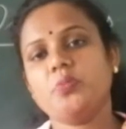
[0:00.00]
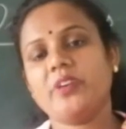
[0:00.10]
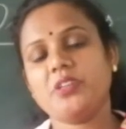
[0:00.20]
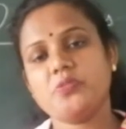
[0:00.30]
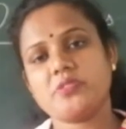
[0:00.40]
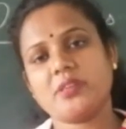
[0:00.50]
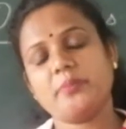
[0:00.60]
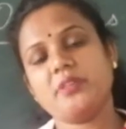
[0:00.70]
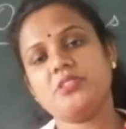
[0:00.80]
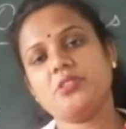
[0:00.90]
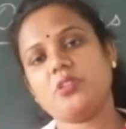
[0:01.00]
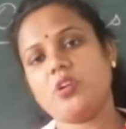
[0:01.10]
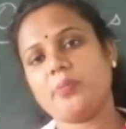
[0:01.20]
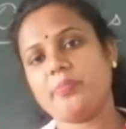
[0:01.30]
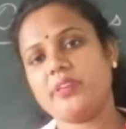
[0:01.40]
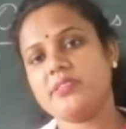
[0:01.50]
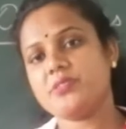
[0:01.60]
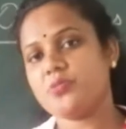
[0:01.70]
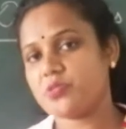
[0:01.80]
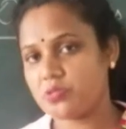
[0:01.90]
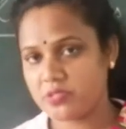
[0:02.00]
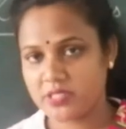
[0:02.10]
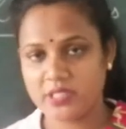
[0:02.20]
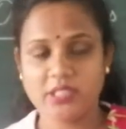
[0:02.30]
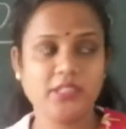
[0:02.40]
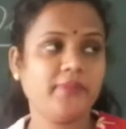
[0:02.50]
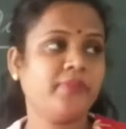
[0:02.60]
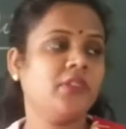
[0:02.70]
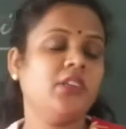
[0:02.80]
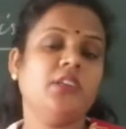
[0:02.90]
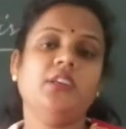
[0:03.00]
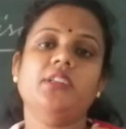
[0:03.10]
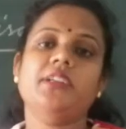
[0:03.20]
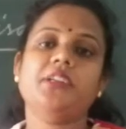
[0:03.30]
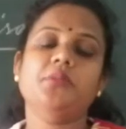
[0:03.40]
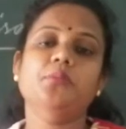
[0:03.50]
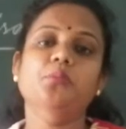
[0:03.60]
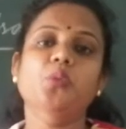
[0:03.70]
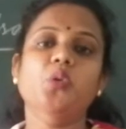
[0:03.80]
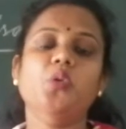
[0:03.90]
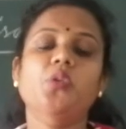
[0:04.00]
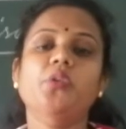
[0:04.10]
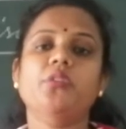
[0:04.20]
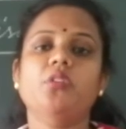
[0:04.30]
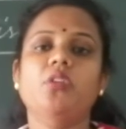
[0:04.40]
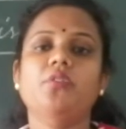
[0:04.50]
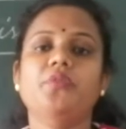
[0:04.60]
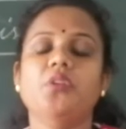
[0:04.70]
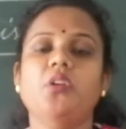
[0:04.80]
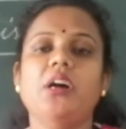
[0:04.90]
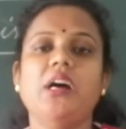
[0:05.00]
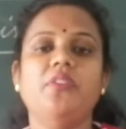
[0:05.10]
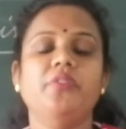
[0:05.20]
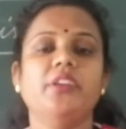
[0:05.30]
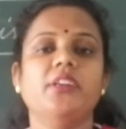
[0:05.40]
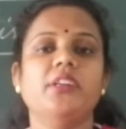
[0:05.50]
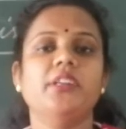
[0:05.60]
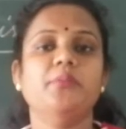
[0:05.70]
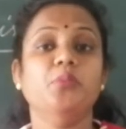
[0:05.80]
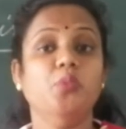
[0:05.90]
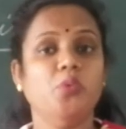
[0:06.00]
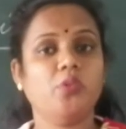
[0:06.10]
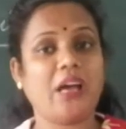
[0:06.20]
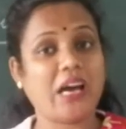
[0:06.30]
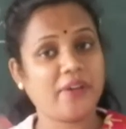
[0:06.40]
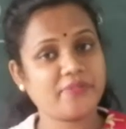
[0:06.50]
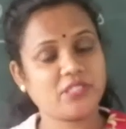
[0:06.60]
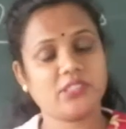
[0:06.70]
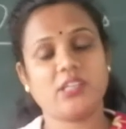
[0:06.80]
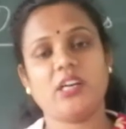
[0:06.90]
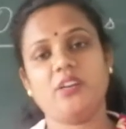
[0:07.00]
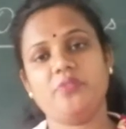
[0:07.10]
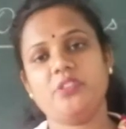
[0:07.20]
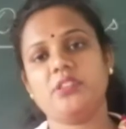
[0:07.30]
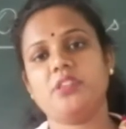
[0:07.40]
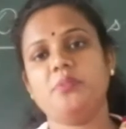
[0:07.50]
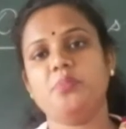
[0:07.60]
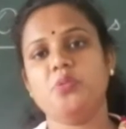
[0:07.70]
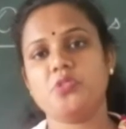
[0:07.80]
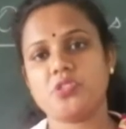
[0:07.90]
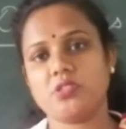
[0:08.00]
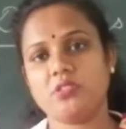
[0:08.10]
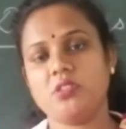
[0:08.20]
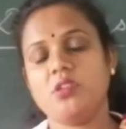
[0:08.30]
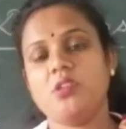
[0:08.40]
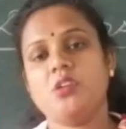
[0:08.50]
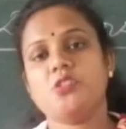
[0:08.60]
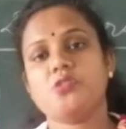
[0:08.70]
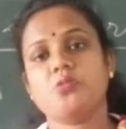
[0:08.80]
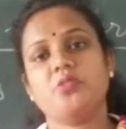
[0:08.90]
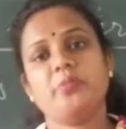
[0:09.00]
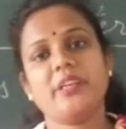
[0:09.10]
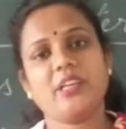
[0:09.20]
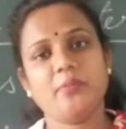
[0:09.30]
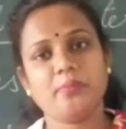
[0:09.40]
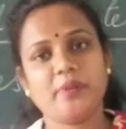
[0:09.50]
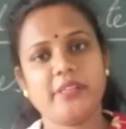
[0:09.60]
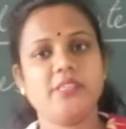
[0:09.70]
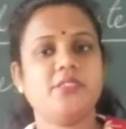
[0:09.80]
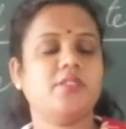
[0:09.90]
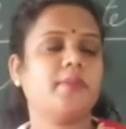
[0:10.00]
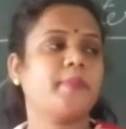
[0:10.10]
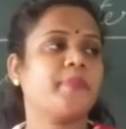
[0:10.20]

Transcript: when you submit your copies, you should see that more of your more after the half yearly portion should be complete.